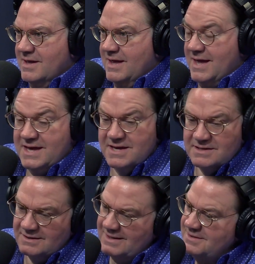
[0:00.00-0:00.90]

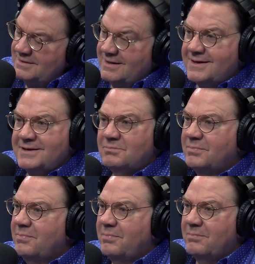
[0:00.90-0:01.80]
He
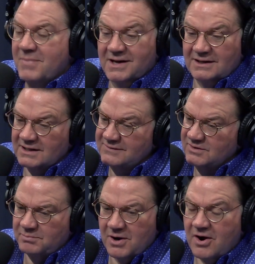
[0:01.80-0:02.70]
made a living
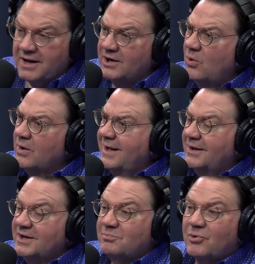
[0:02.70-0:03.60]
burying an old gal
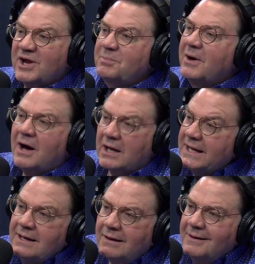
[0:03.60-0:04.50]
named Pretty Polly.
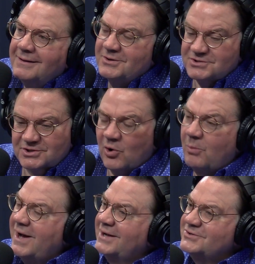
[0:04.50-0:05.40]
There's an old
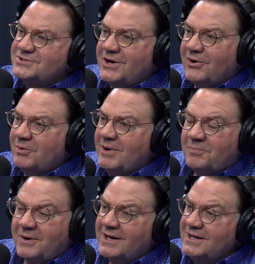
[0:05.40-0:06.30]
mountain song about
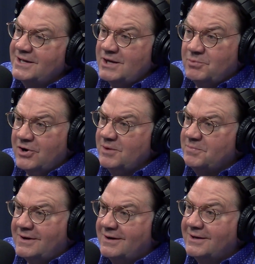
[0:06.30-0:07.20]
Polly, pretty
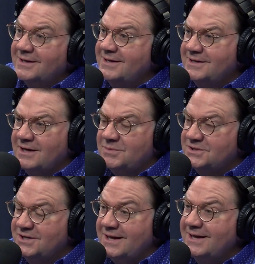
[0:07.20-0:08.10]
Polly, come and
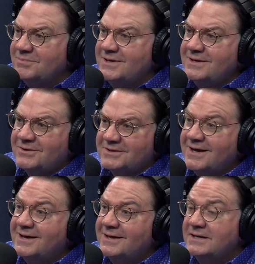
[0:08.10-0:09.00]
take me
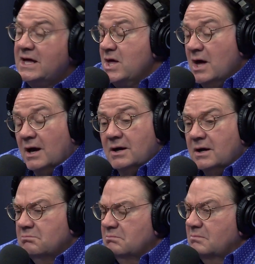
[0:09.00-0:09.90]
unkind.
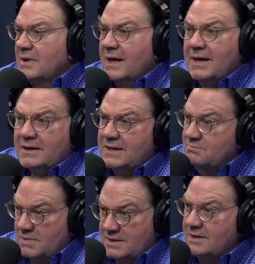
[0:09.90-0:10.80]
And
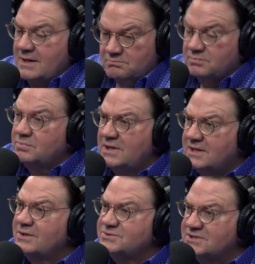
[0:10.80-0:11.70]
he
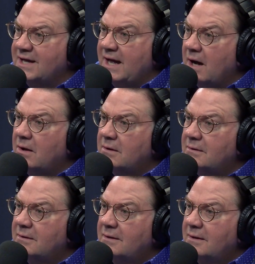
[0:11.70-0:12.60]
kills the gal.
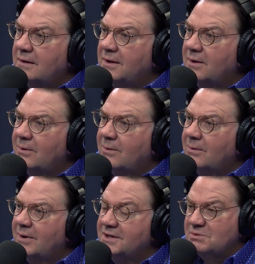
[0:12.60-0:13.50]

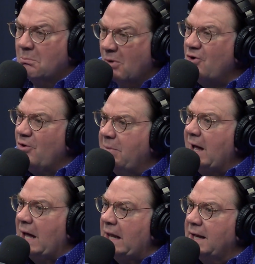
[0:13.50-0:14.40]
It's a murder
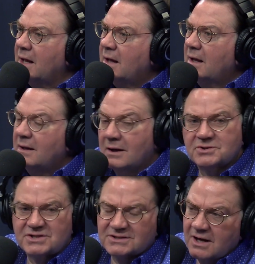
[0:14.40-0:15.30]
ballad. There's
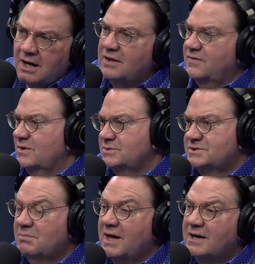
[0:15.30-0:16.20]
a ton of those that
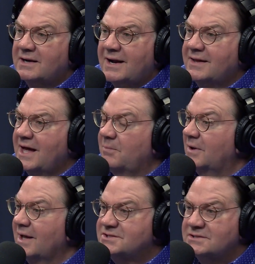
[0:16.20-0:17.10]
made it out of the
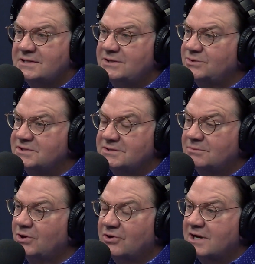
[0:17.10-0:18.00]
Appalachian Hills into
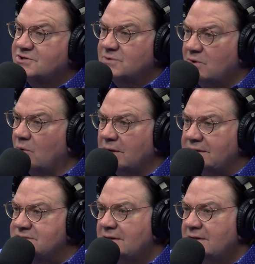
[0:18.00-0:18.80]
bluegrass recordings.